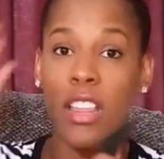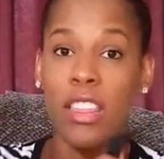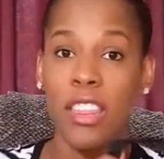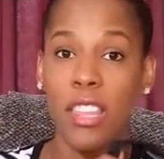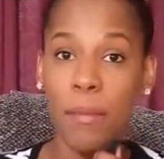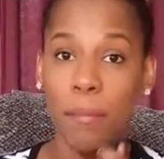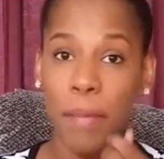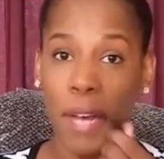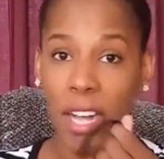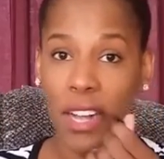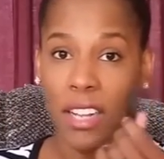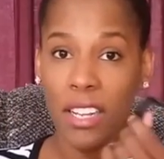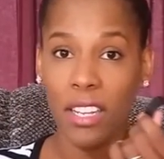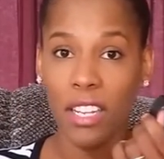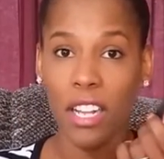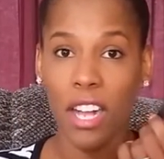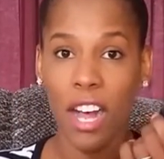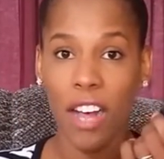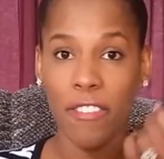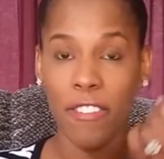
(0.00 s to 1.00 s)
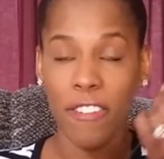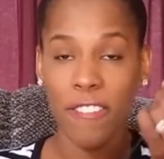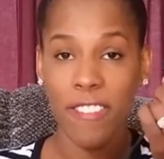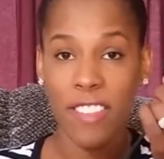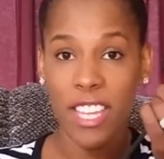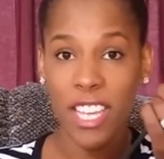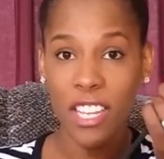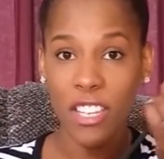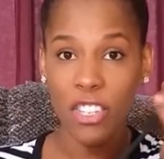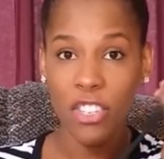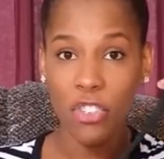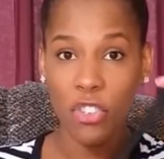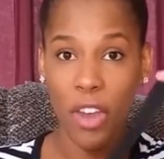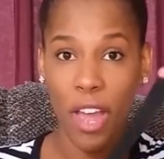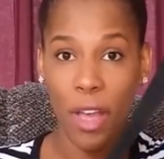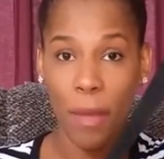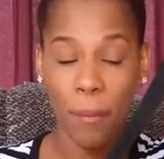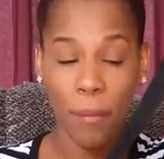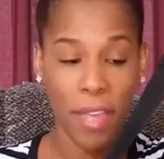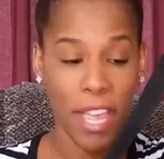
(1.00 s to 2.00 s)
the buckle off of this
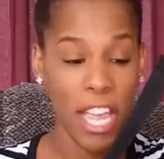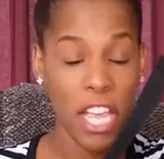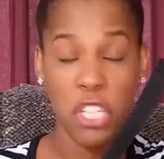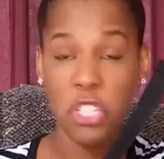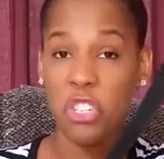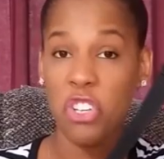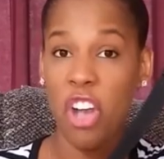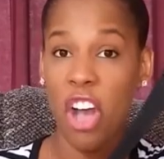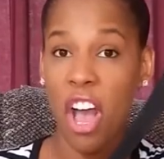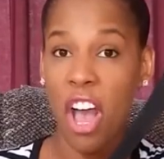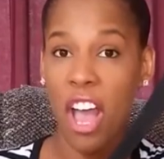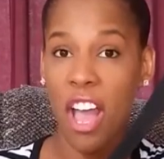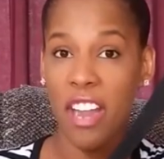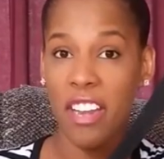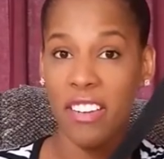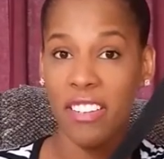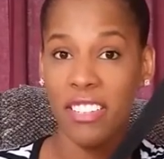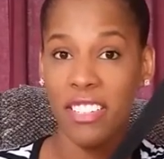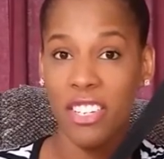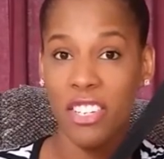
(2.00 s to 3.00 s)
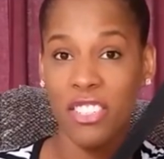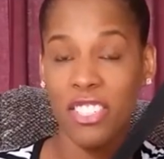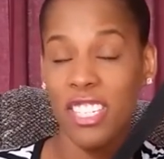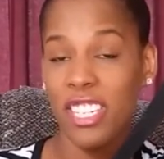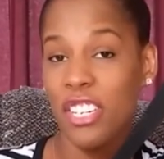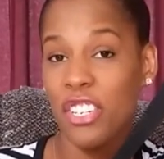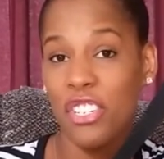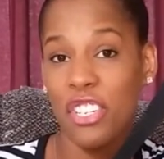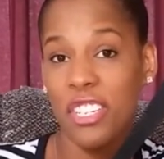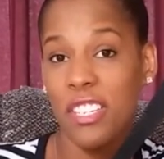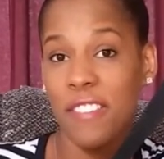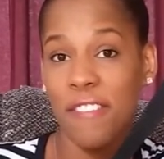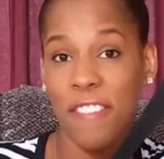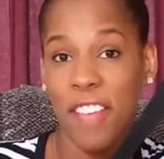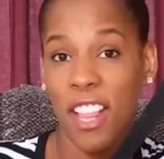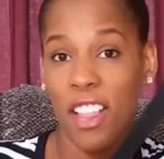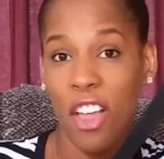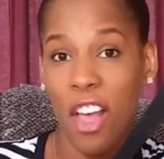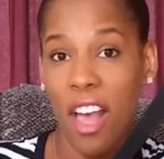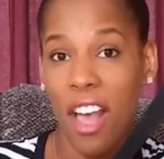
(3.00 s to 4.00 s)
strap is gone because it just
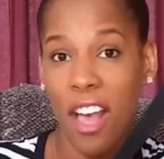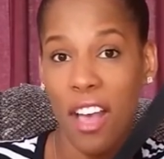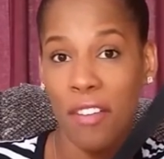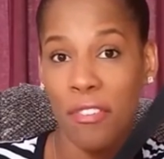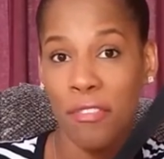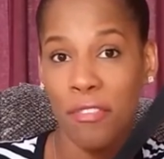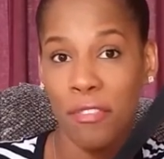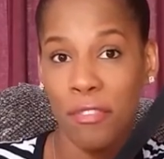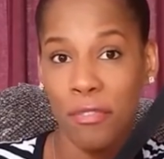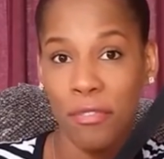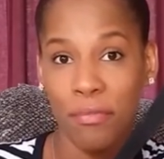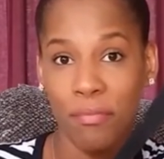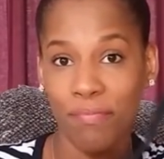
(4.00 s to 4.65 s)
fell off.